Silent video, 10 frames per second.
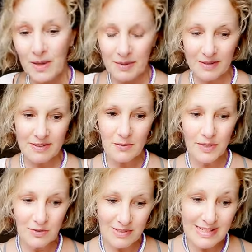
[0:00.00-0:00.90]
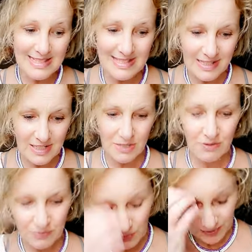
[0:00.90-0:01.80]
But I think when you're listening to
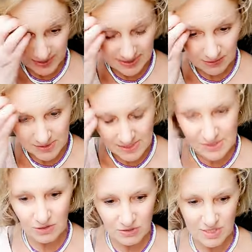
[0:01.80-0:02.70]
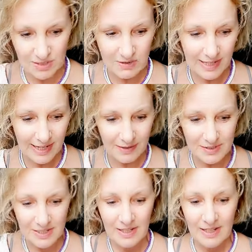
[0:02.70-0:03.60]
a voice, as long as it's not on too
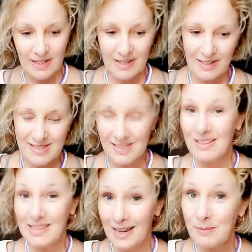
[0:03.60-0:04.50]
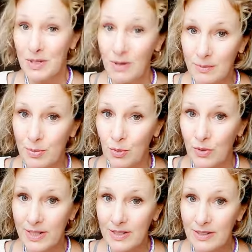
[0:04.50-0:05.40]
loud, it can be quite
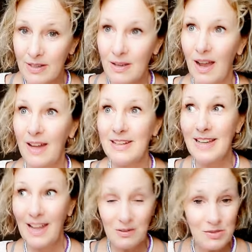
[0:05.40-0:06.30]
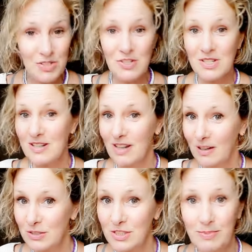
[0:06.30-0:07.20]
boring, and it helps you, just
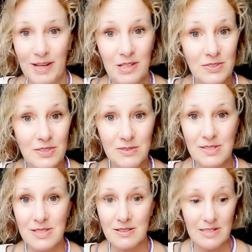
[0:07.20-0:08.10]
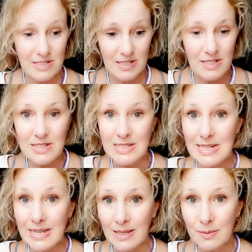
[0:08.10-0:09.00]
lulls you back off into
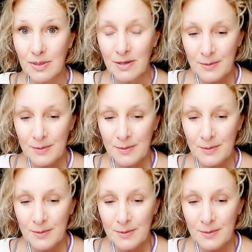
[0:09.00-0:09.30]
sleep.